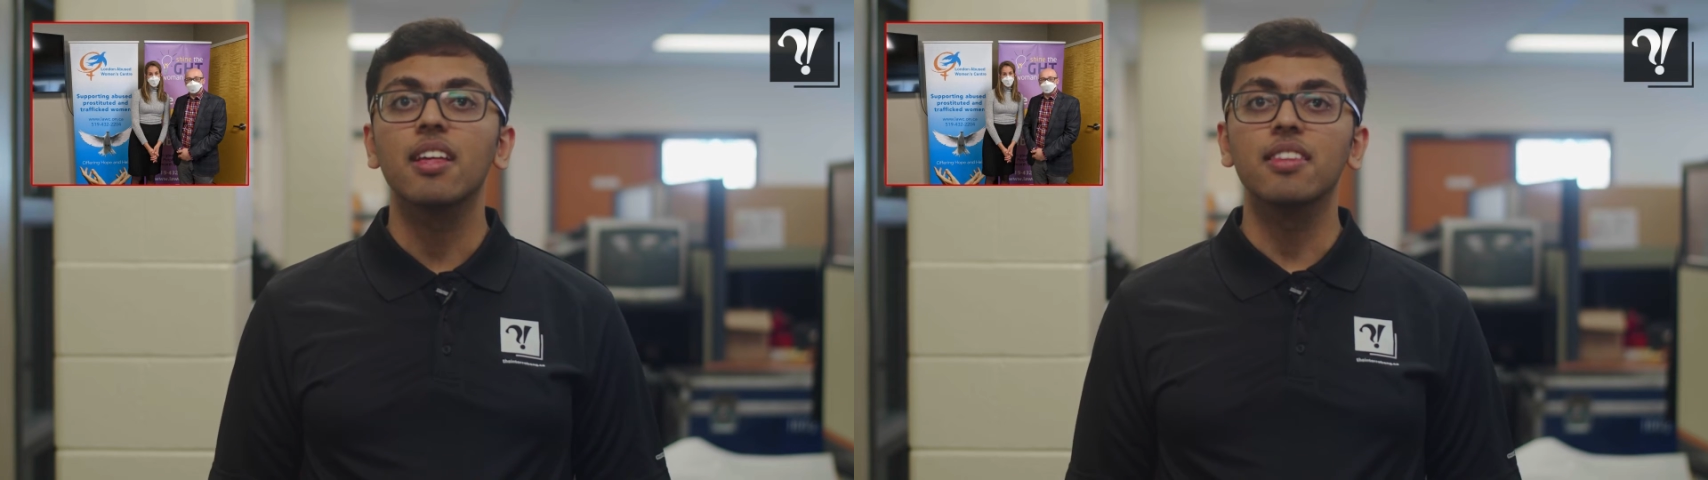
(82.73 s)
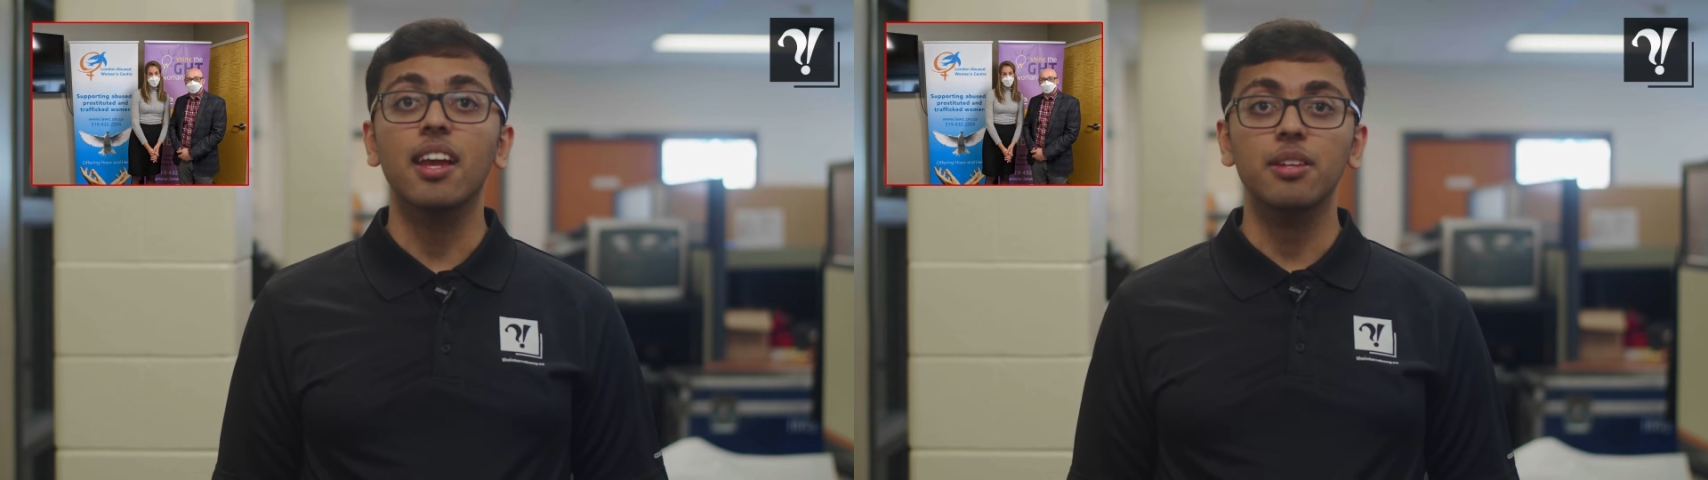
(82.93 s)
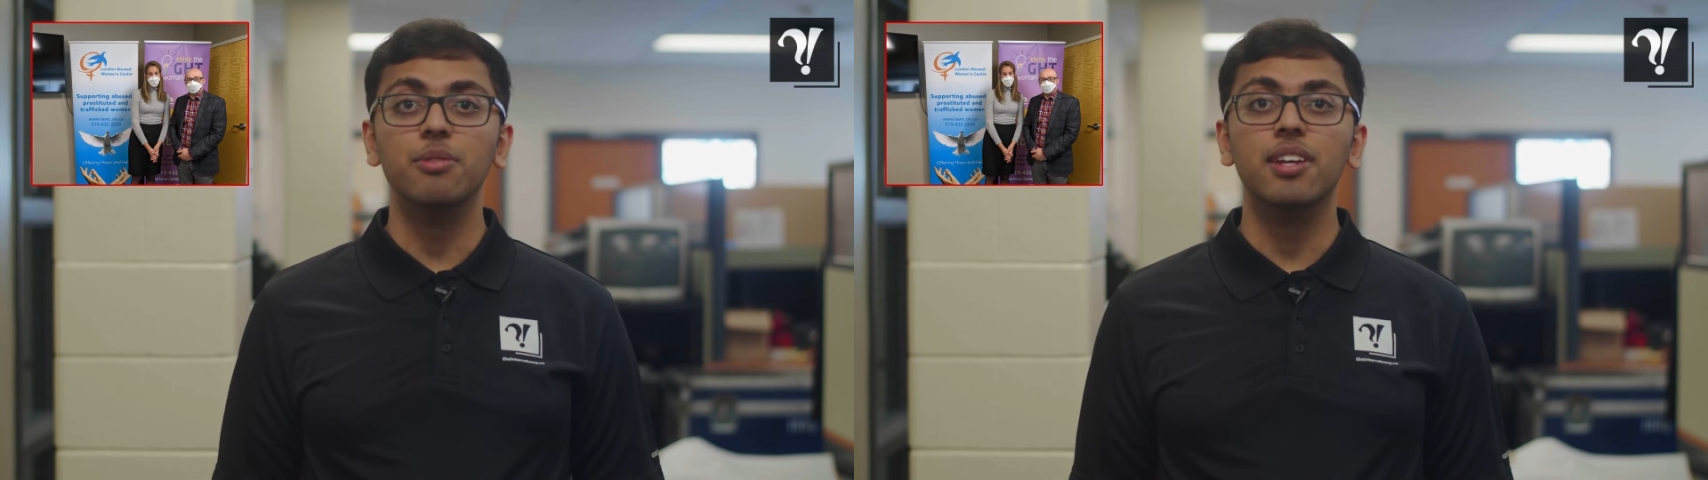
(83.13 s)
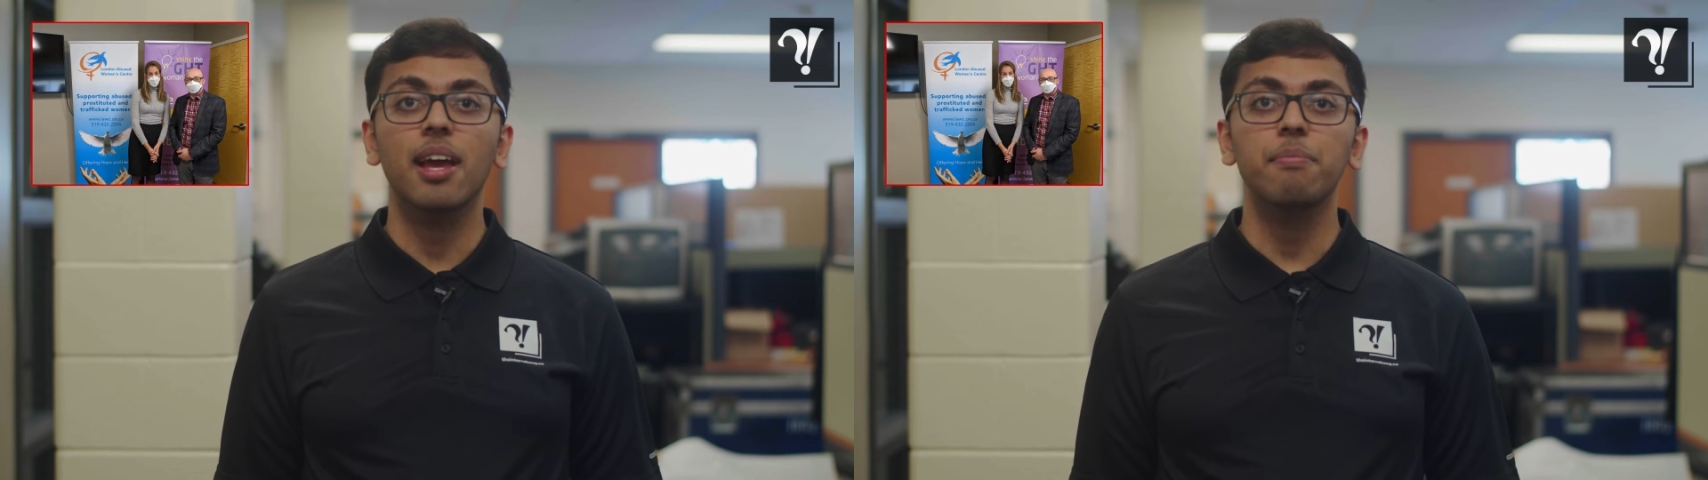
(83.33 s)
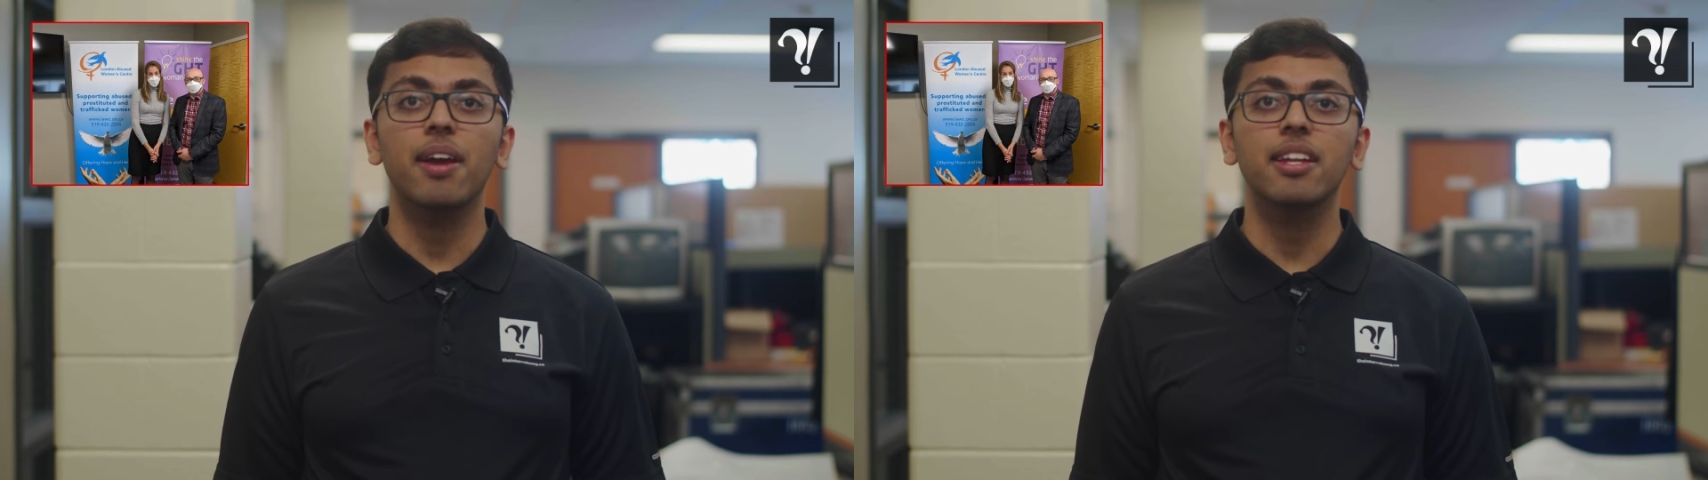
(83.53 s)
The annual
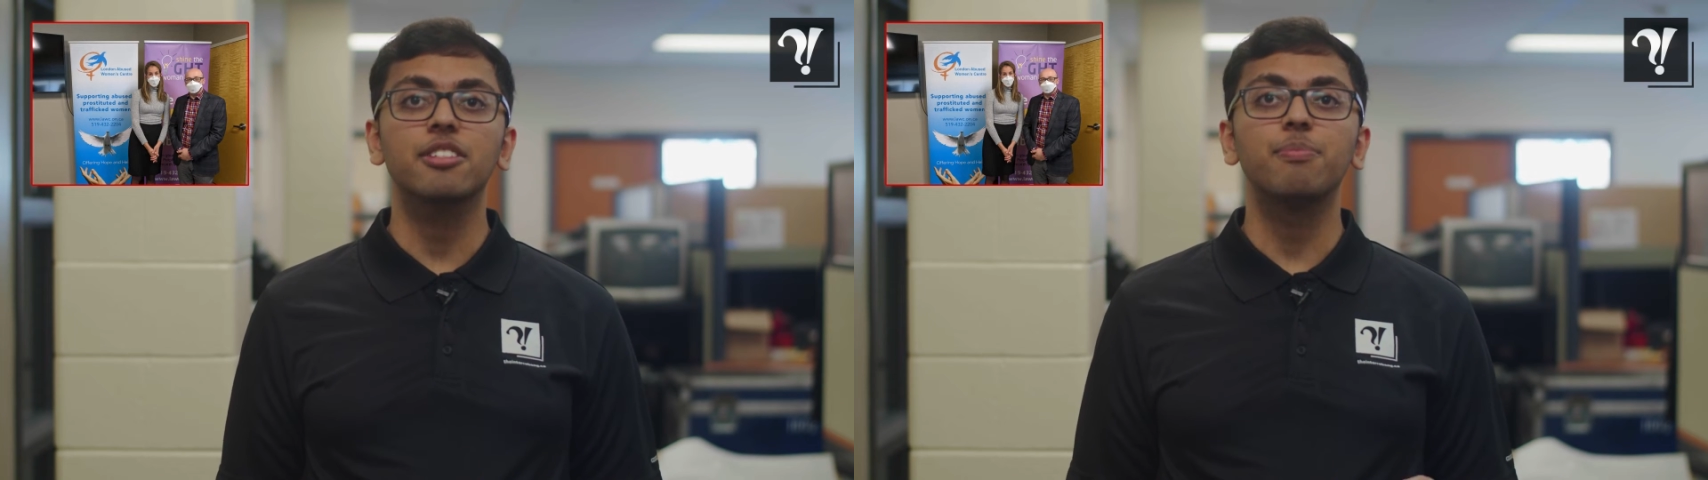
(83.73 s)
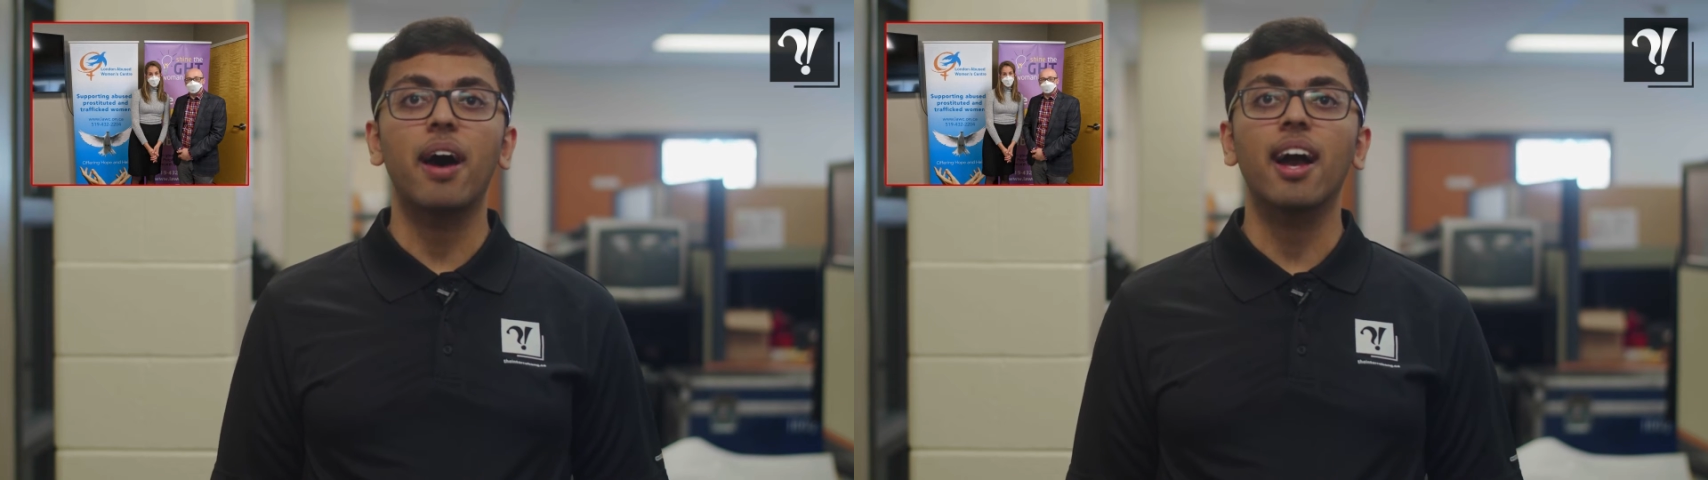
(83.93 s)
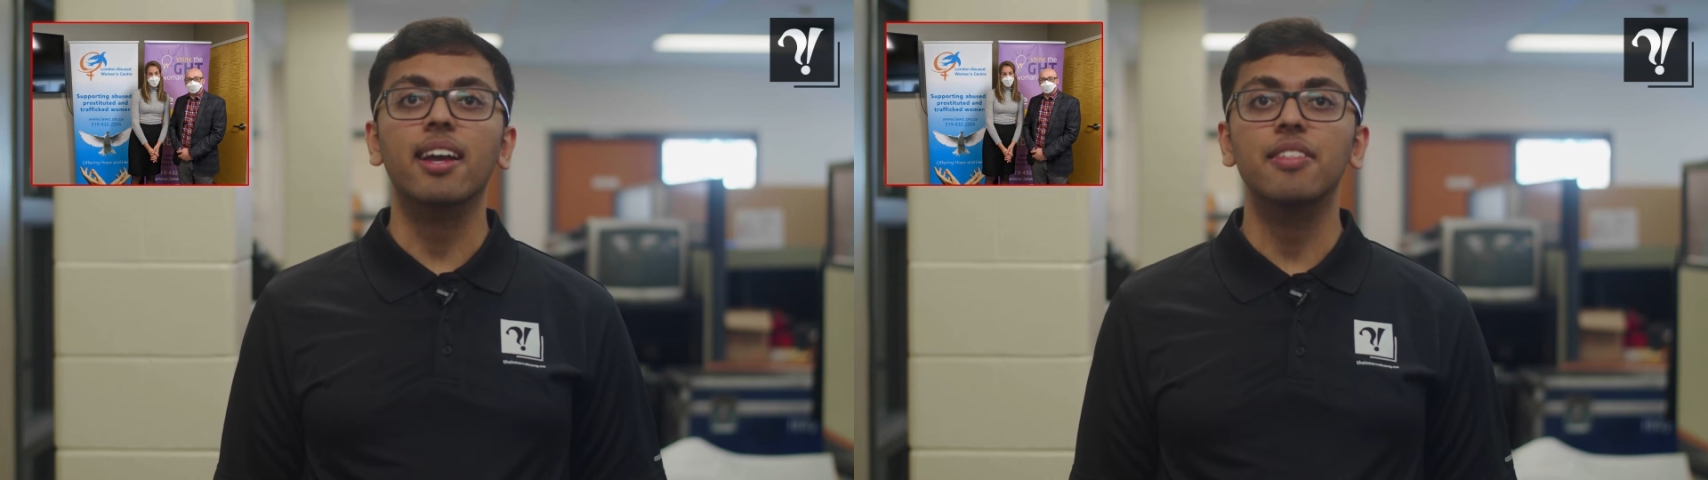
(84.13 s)
campaign is back,